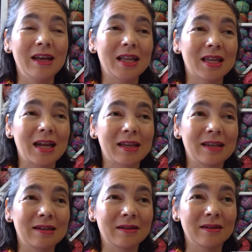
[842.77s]
and then I
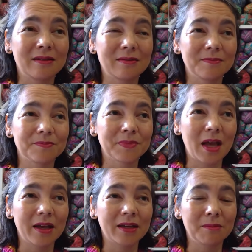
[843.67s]
can
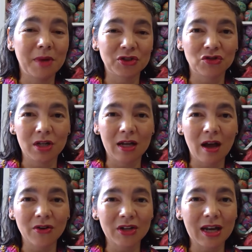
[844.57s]
measure and
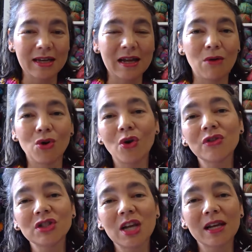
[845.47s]
calculate how long
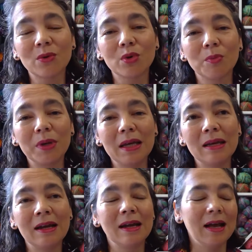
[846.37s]
the jacket will
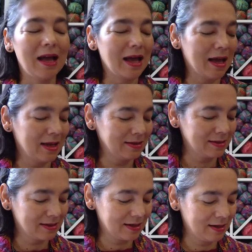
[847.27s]
be.
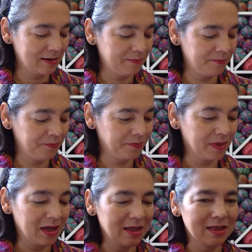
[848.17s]
And
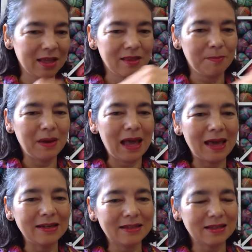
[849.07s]
then the
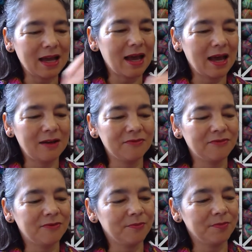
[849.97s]
plan is to have
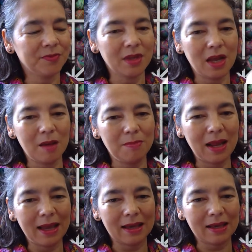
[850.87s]
a
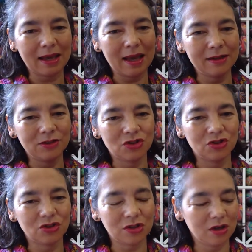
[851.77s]
black
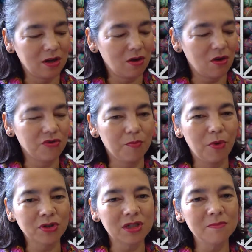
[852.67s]
edge on the
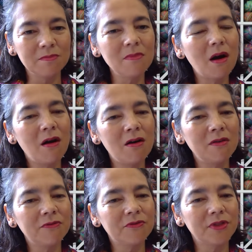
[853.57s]
bottom
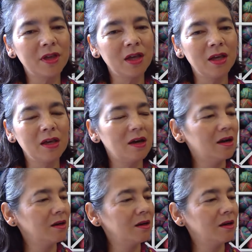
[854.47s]
of the